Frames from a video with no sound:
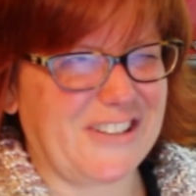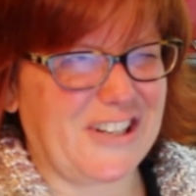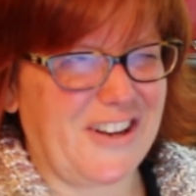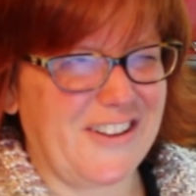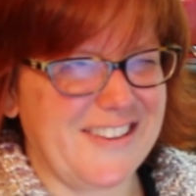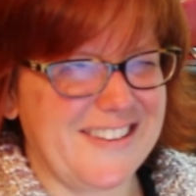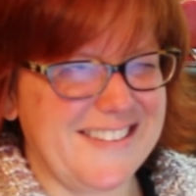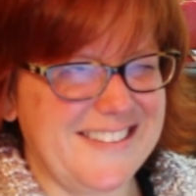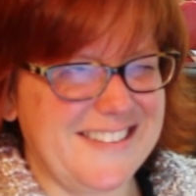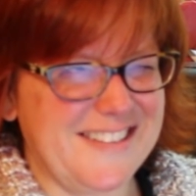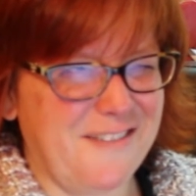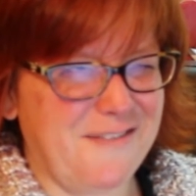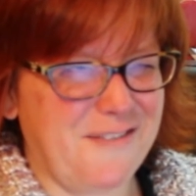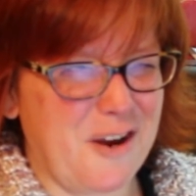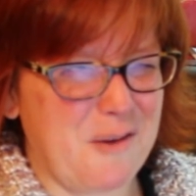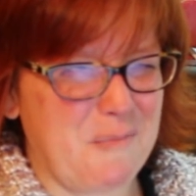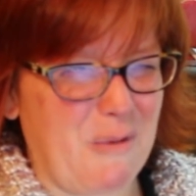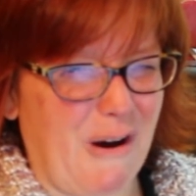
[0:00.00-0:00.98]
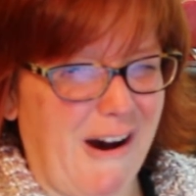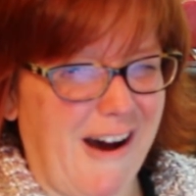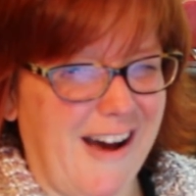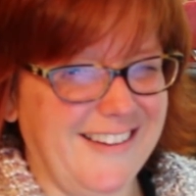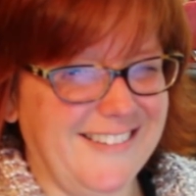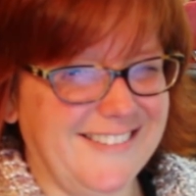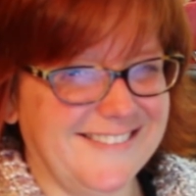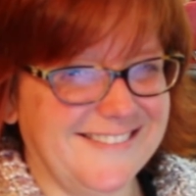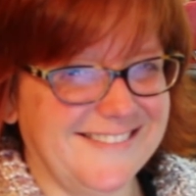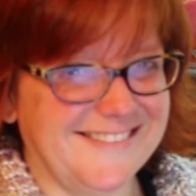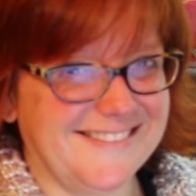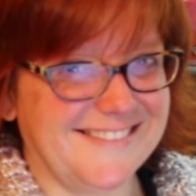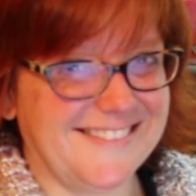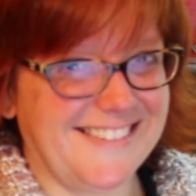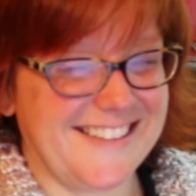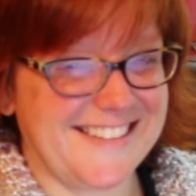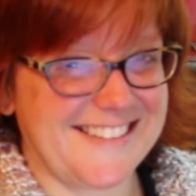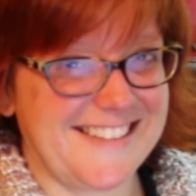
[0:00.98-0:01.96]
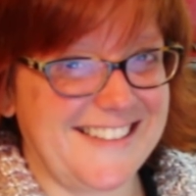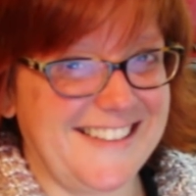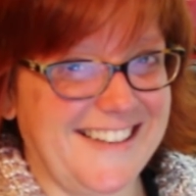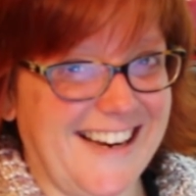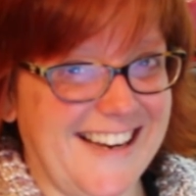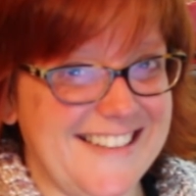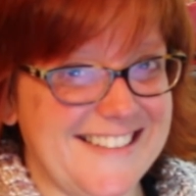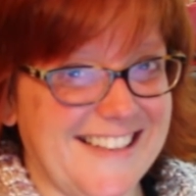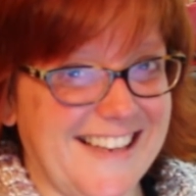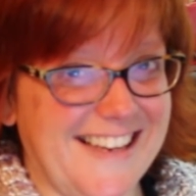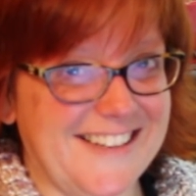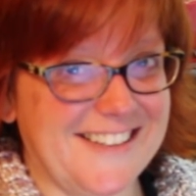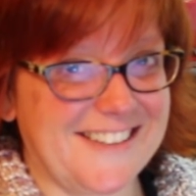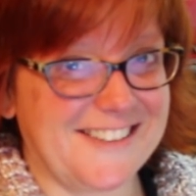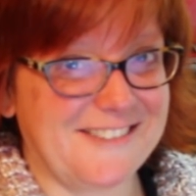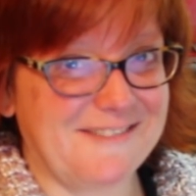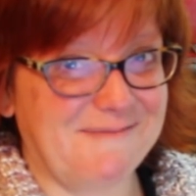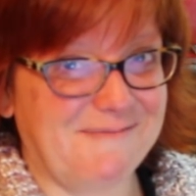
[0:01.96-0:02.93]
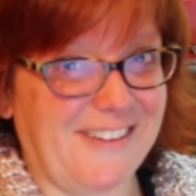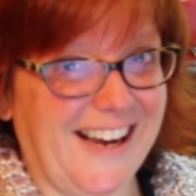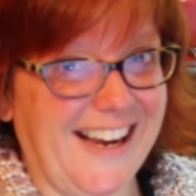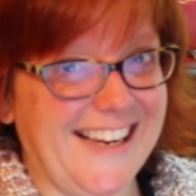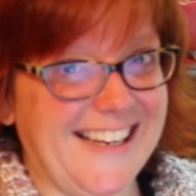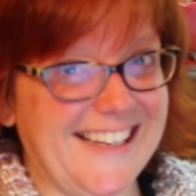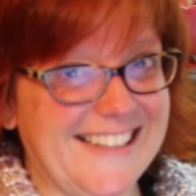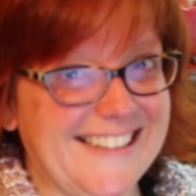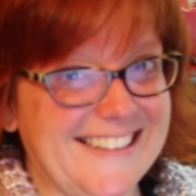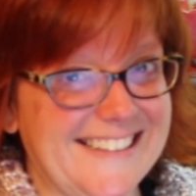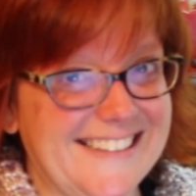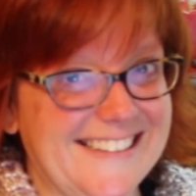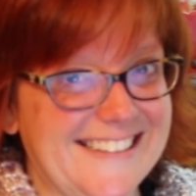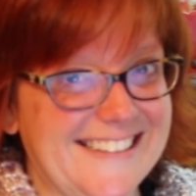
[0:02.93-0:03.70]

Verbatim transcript: all the stuff I bought. I'll see you guys later. Bye.